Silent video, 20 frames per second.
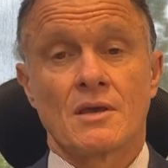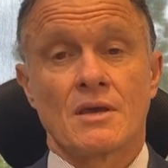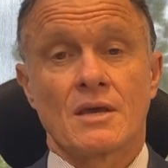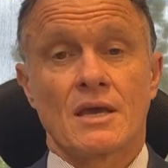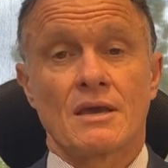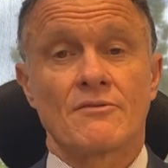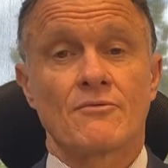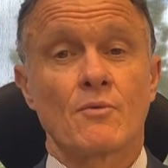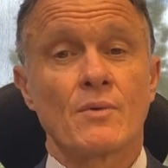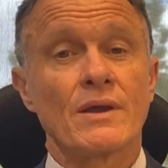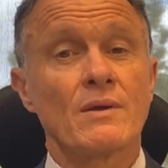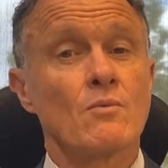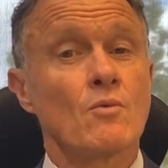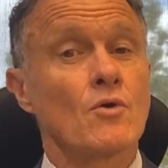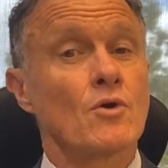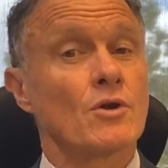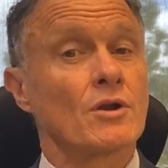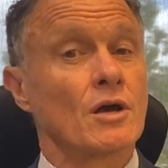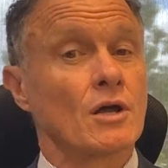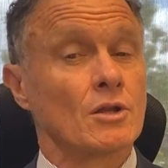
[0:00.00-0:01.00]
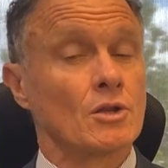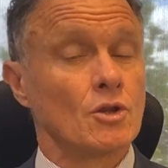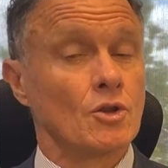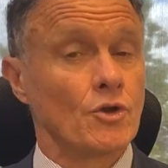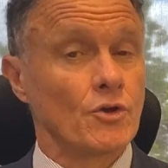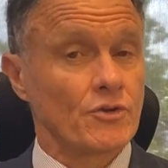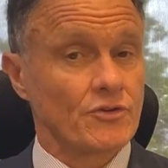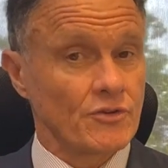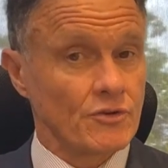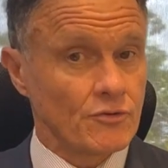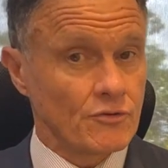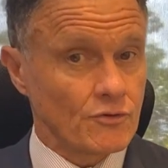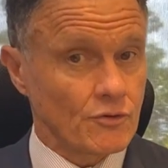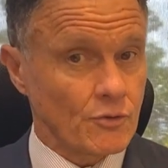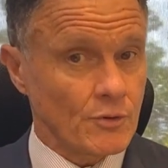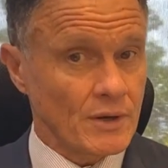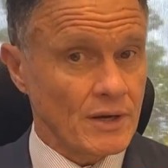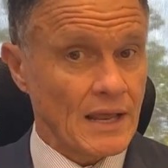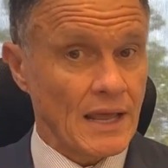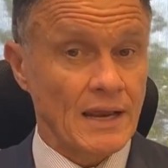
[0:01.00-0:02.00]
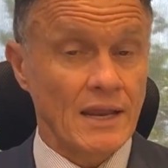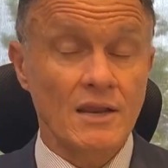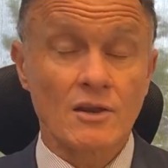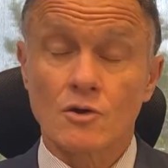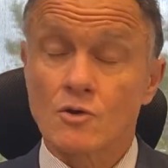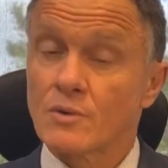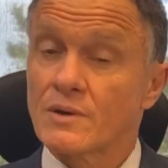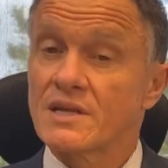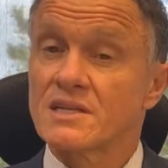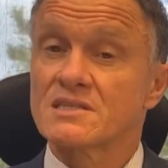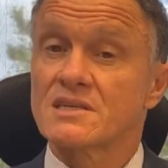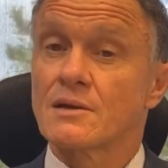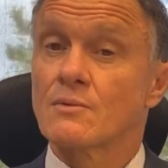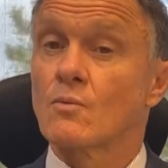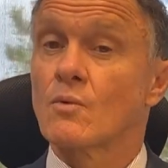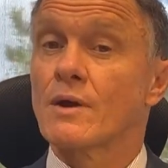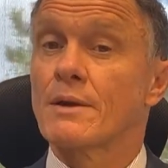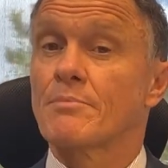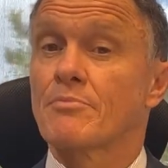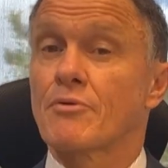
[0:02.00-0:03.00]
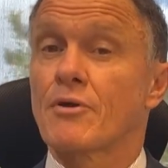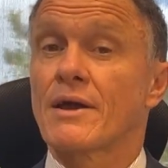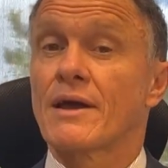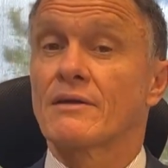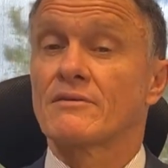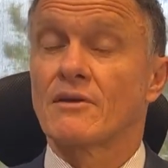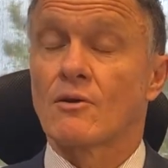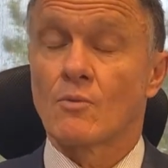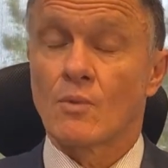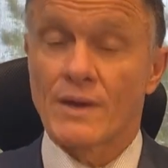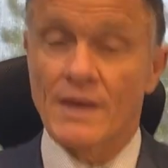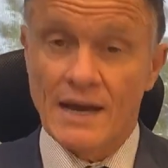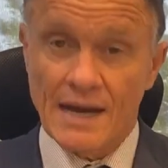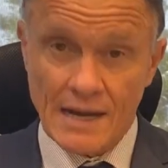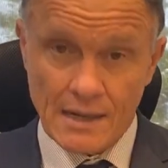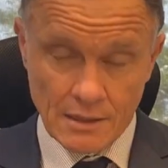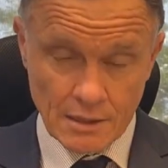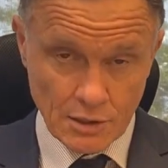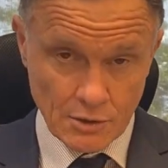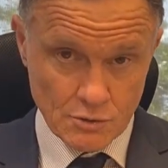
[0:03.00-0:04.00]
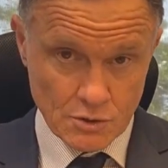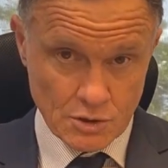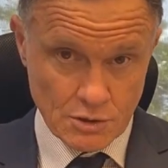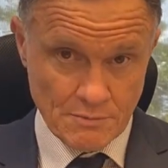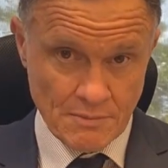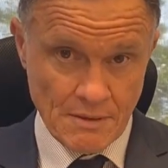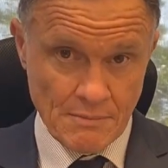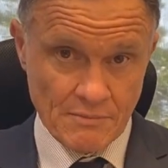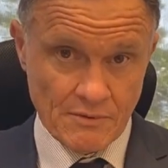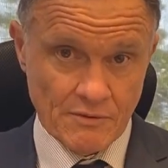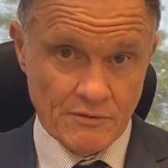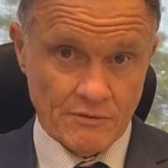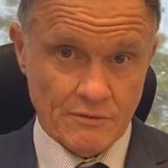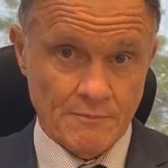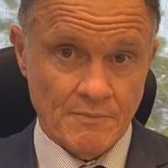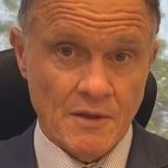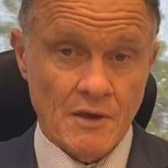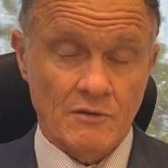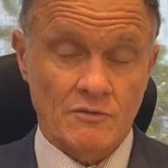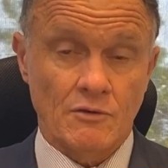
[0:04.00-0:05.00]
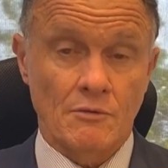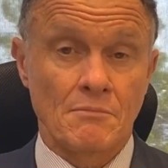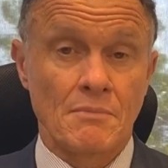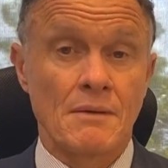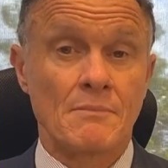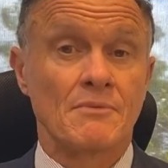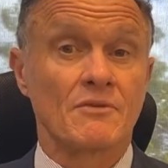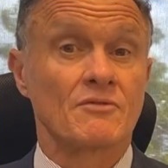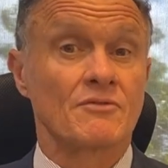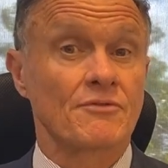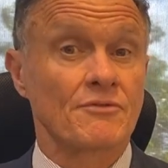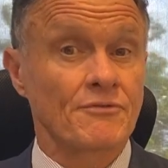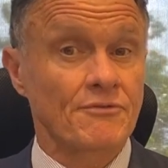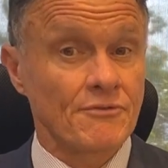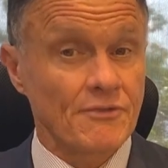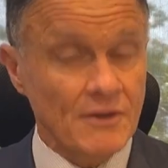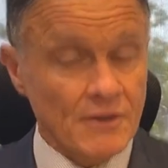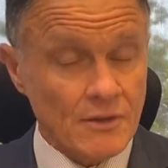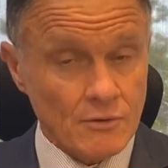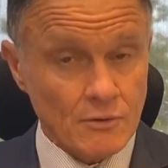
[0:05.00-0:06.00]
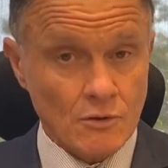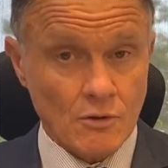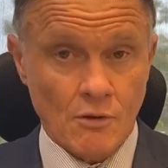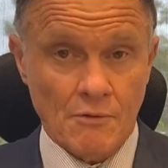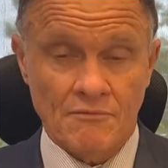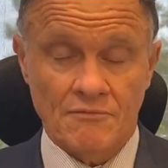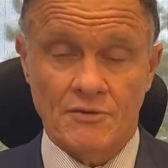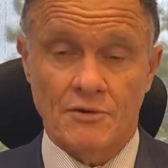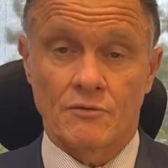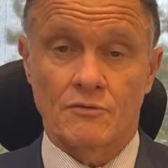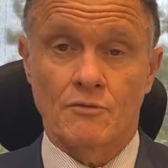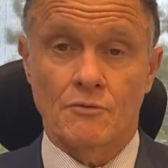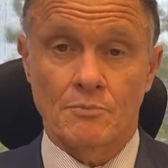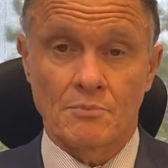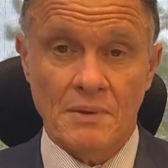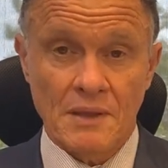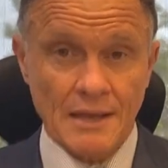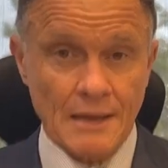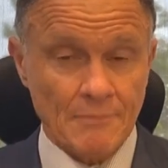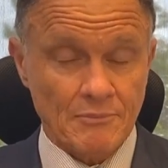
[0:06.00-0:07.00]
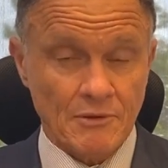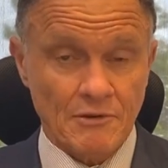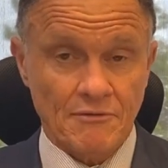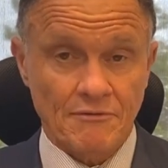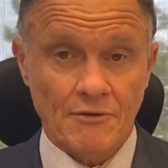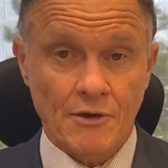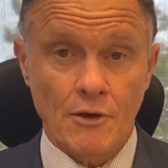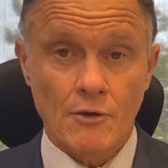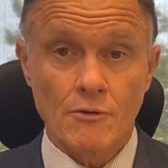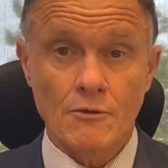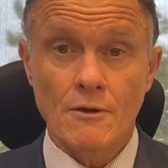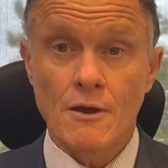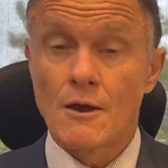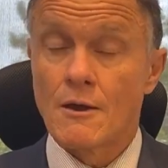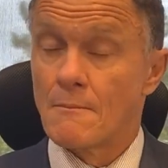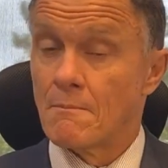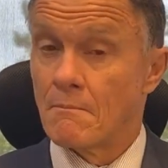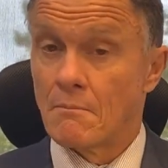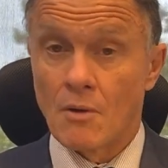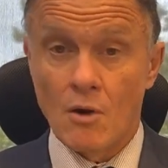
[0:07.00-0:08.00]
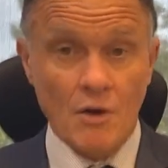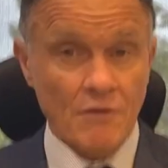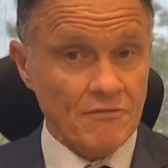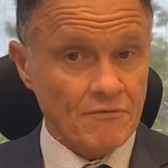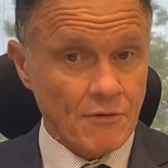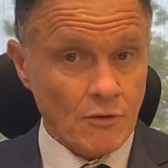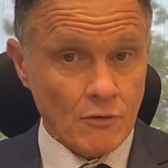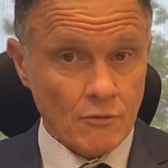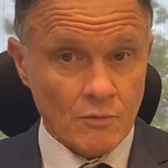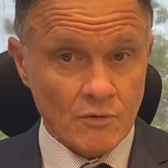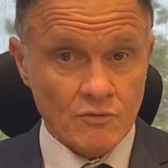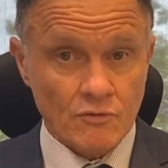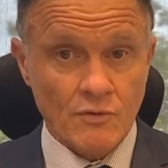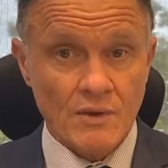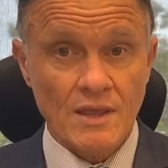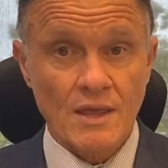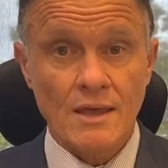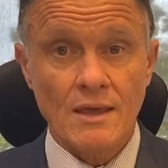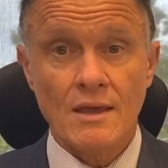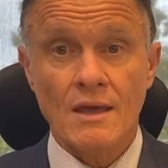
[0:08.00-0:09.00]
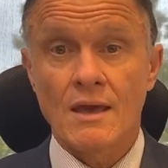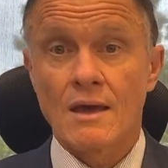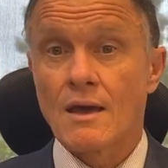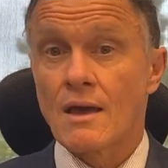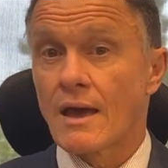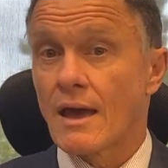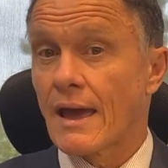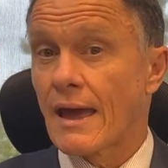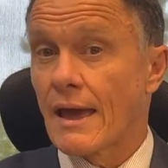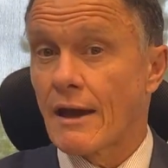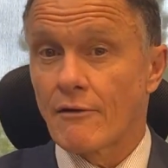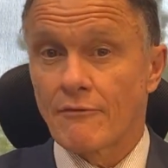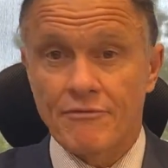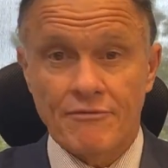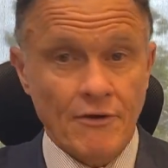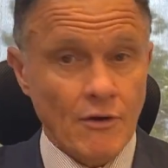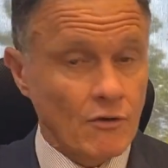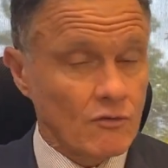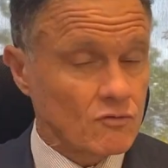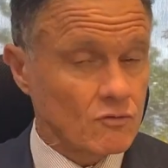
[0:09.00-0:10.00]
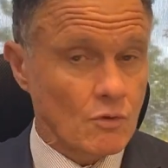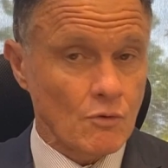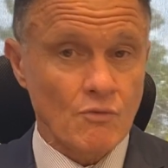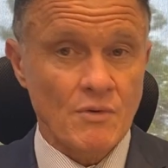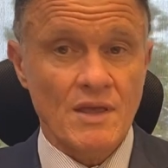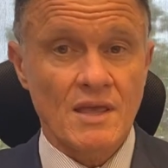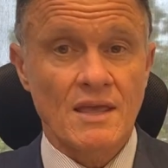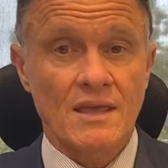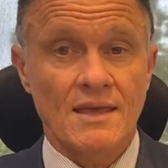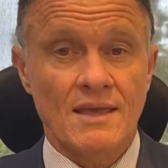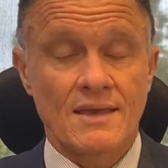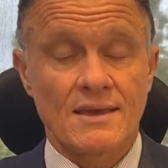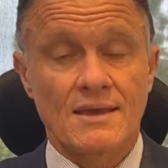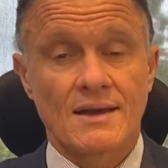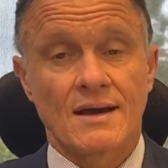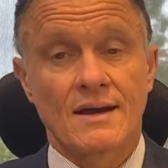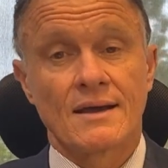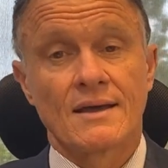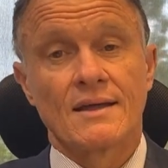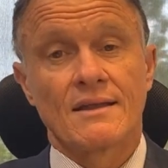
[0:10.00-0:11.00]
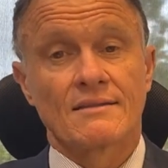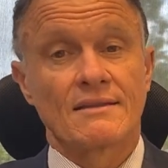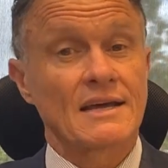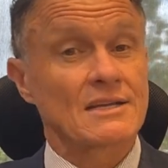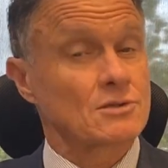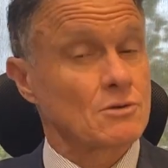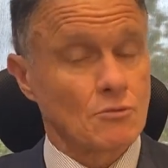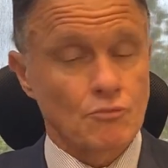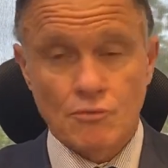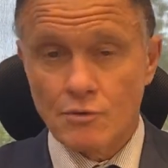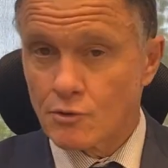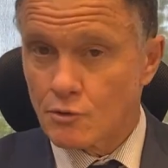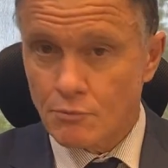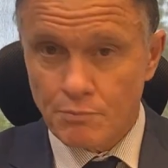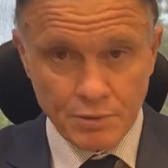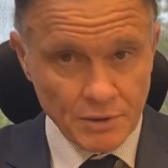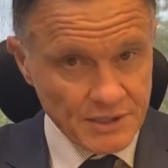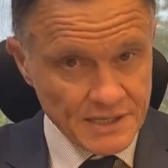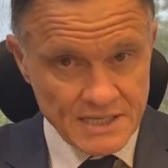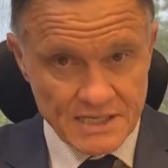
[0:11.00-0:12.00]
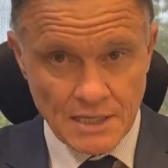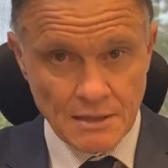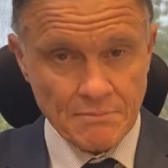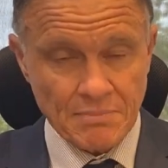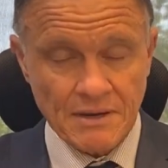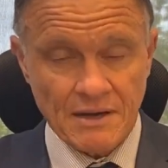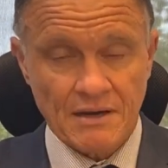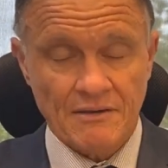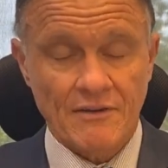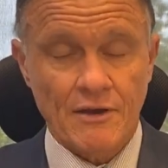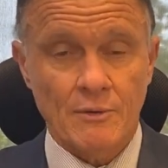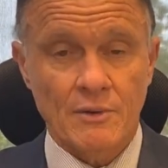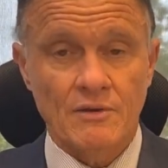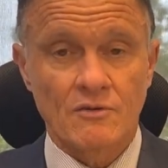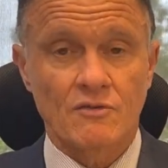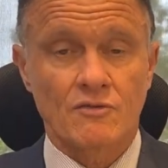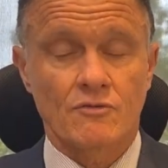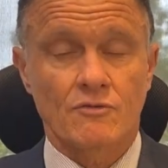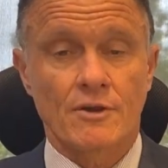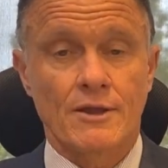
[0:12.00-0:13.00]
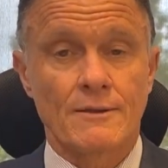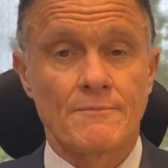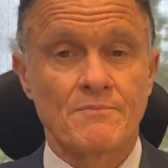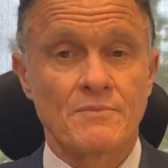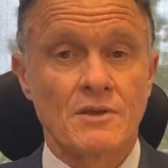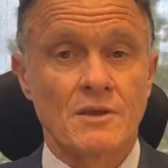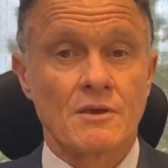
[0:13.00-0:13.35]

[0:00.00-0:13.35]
If we weren't alerted to it, and in Queensland we're proud that we are close to members, so members feel confident to pick up the phone. My phone was ringing, our phones were ringing here. That's a real pleasing part of our industry.